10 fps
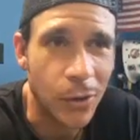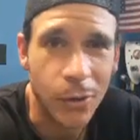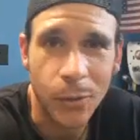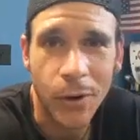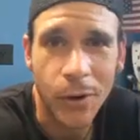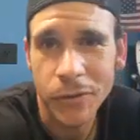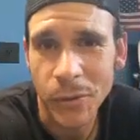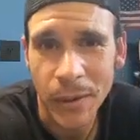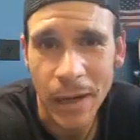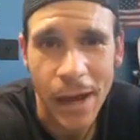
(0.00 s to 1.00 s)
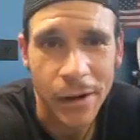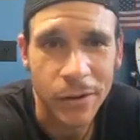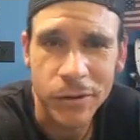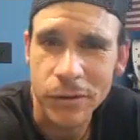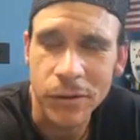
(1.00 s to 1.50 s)
we're all throwing
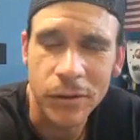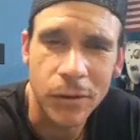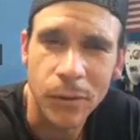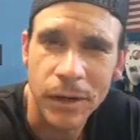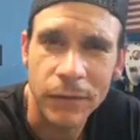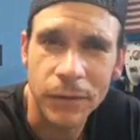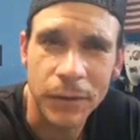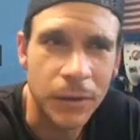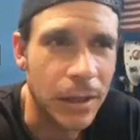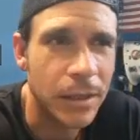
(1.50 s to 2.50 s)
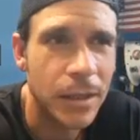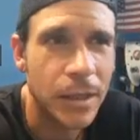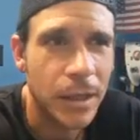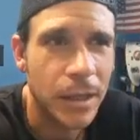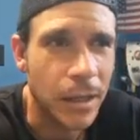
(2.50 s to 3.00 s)
ladders, or whatever, like,
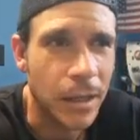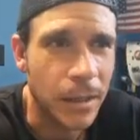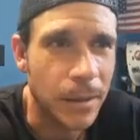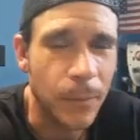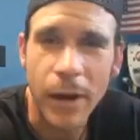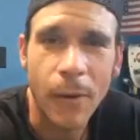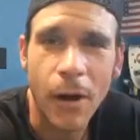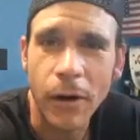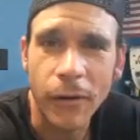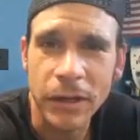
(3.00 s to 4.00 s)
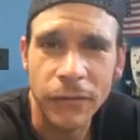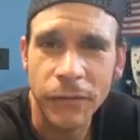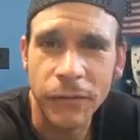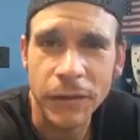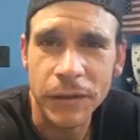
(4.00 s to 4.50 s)
right, wrong, or
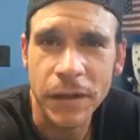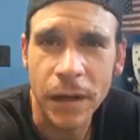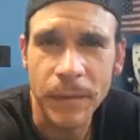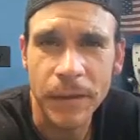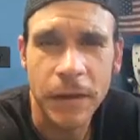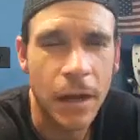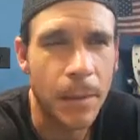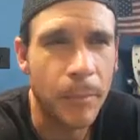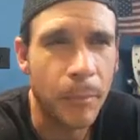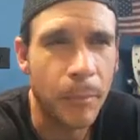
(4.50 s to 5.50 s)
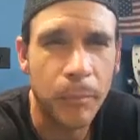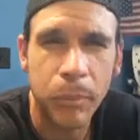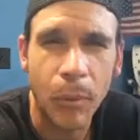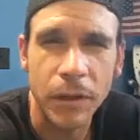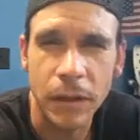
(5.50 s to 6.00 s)
indifferent. There's not a
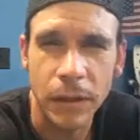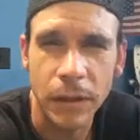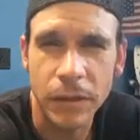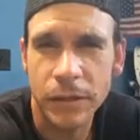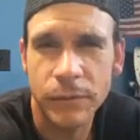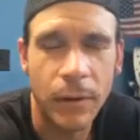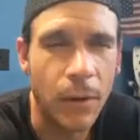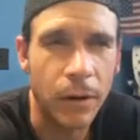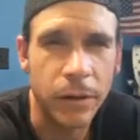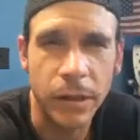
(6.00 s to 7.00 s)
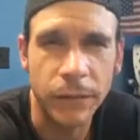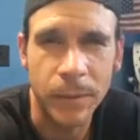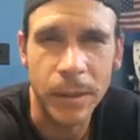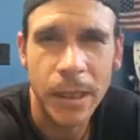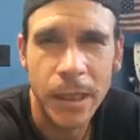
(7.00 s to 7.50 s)
point to discuss right, wrong, or
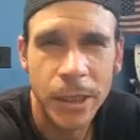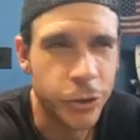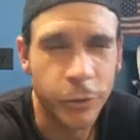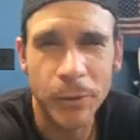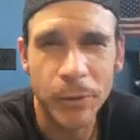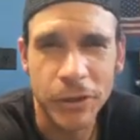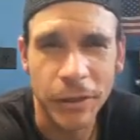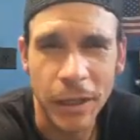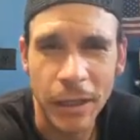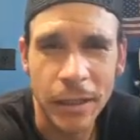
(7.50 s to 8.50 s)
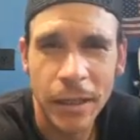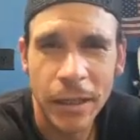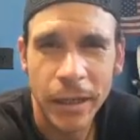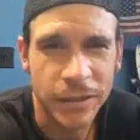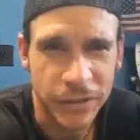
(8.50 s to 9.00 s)
different. But Super Bowl Sunday
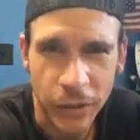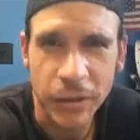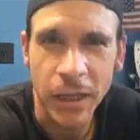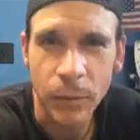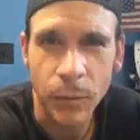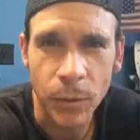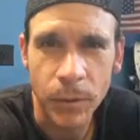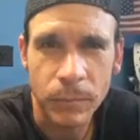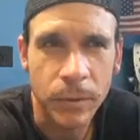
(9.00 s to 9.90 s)
is Sunday, and we're,